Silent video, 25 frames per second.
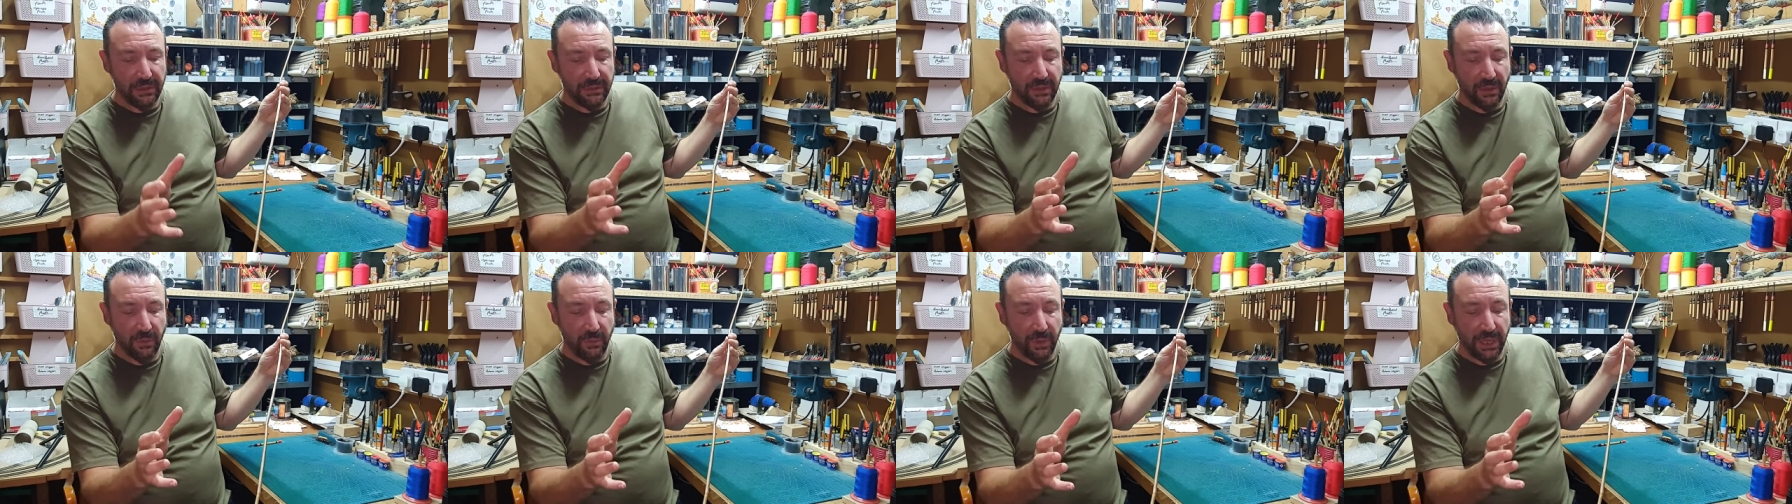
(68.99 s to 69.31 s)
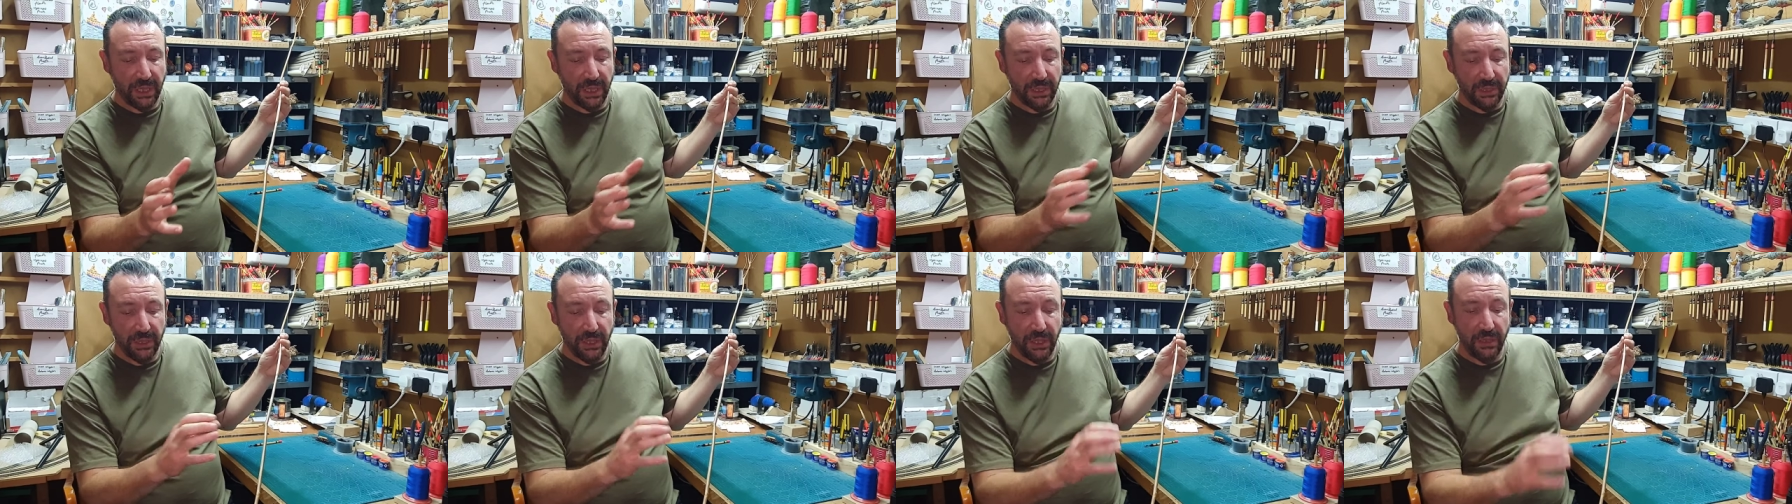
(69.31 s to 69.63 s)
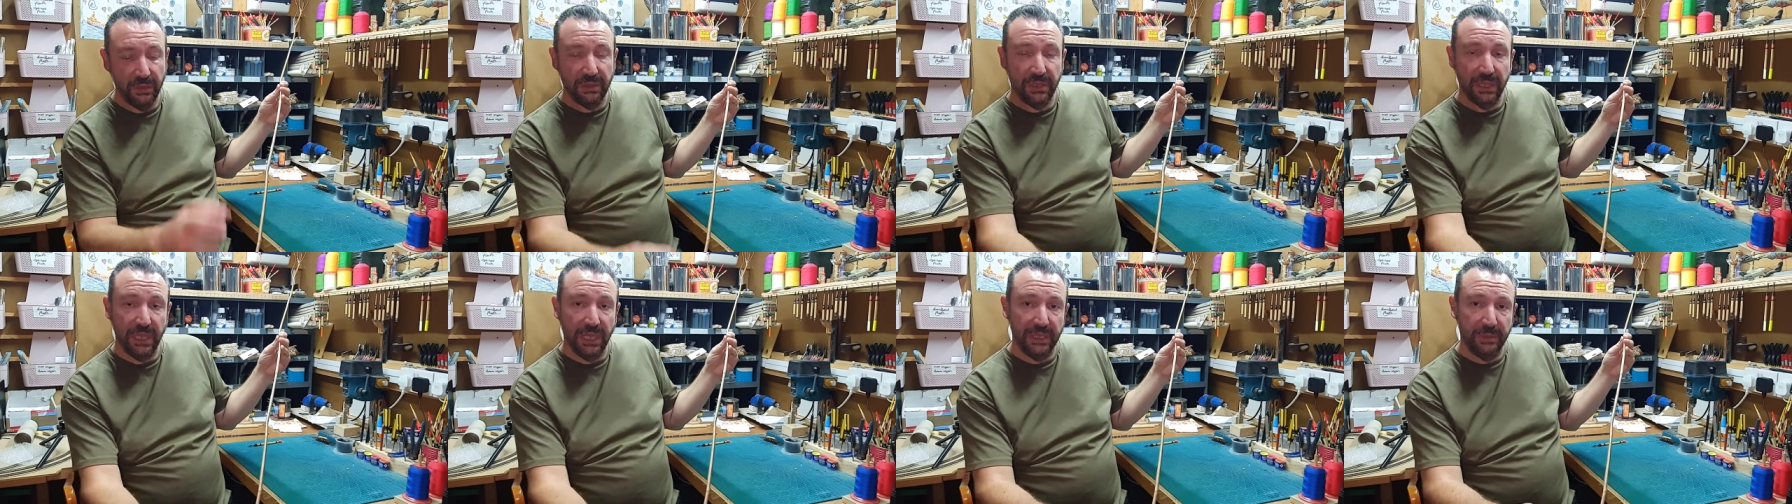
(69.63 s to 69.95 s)
and so we can
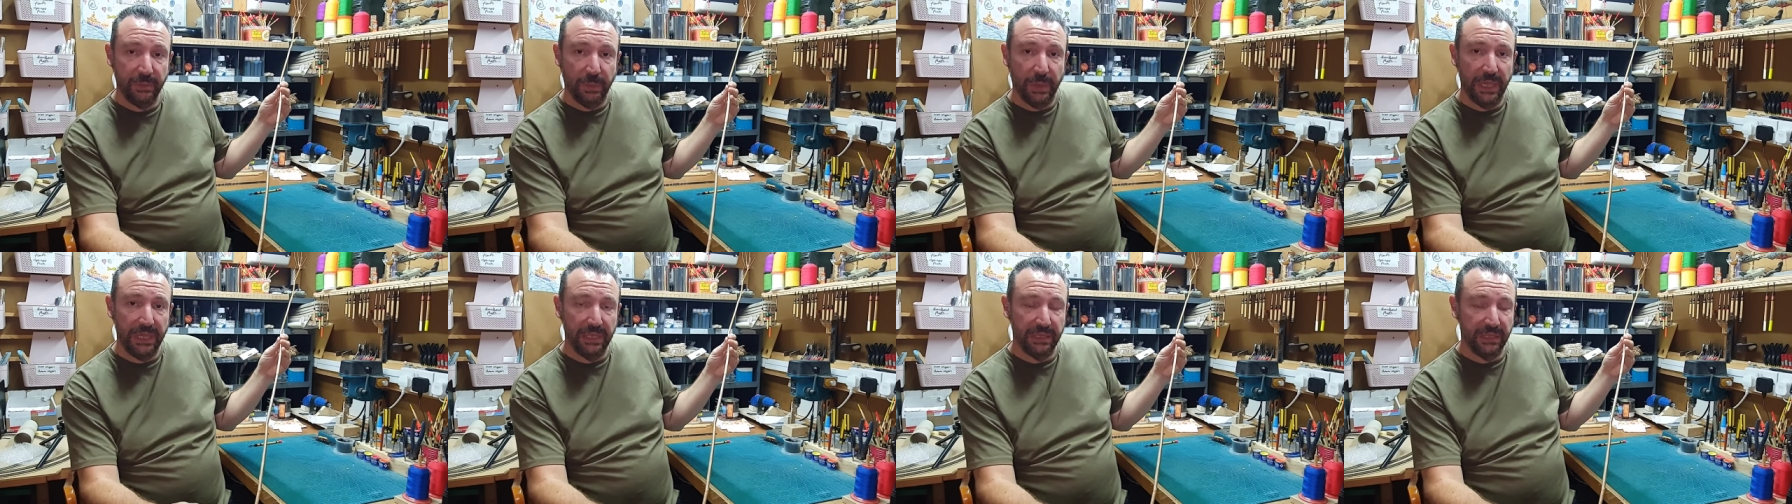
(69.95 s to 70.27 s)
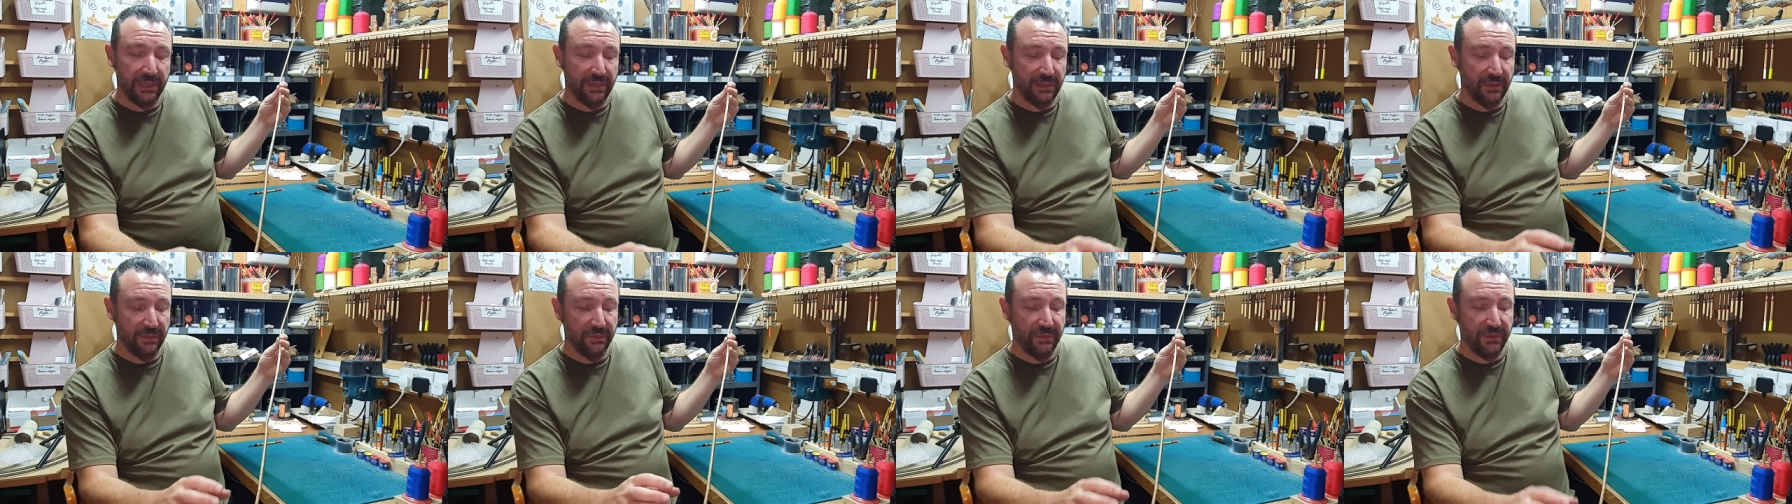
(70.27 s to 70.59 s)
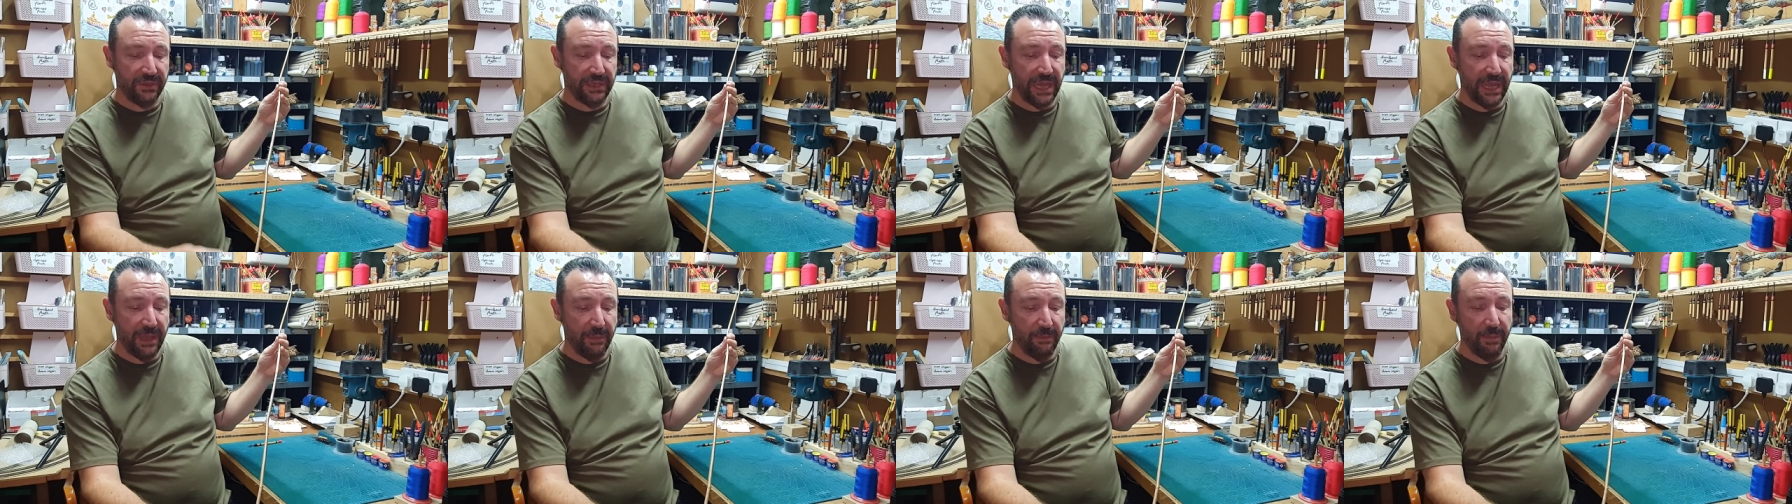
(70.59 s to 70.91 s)
use these pieces
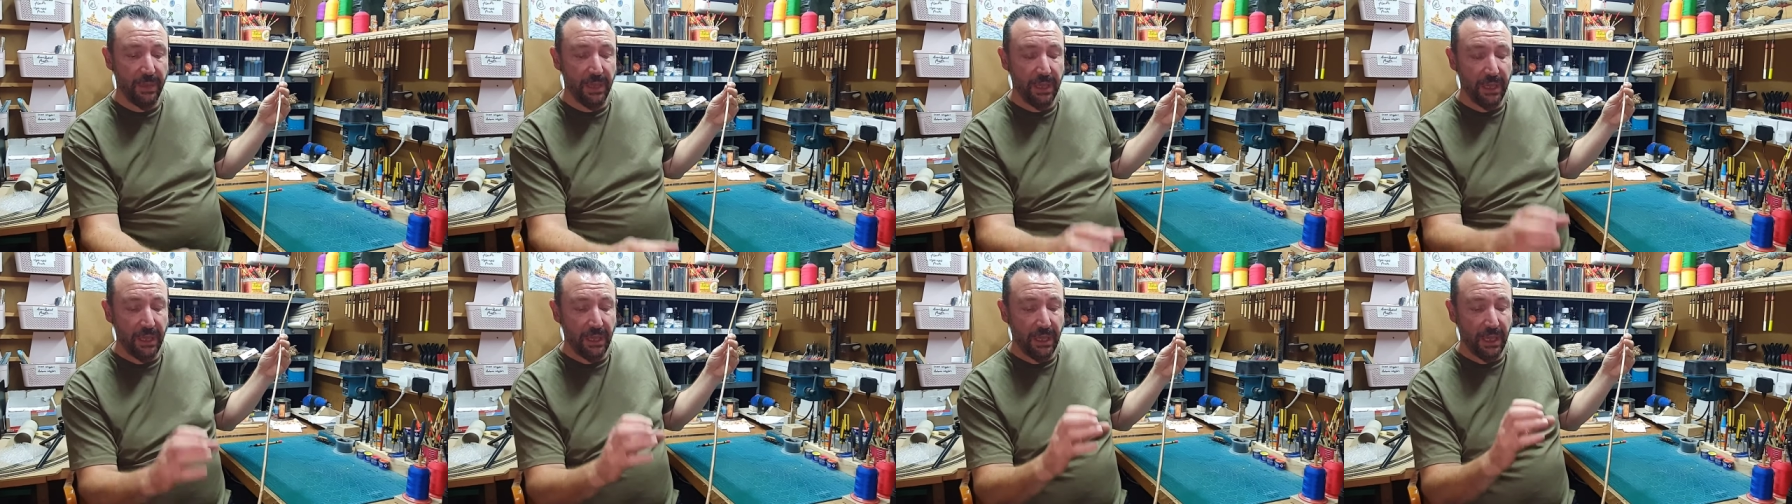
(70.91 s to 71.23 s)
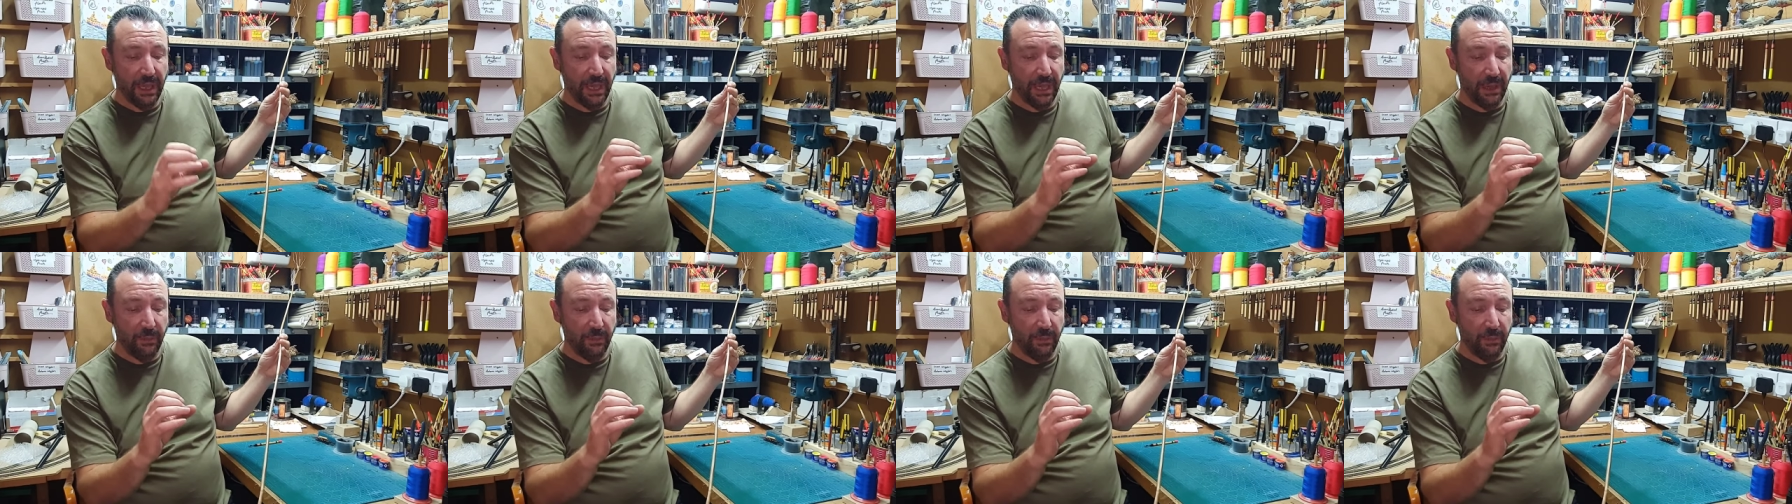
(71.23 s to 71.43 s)
of stem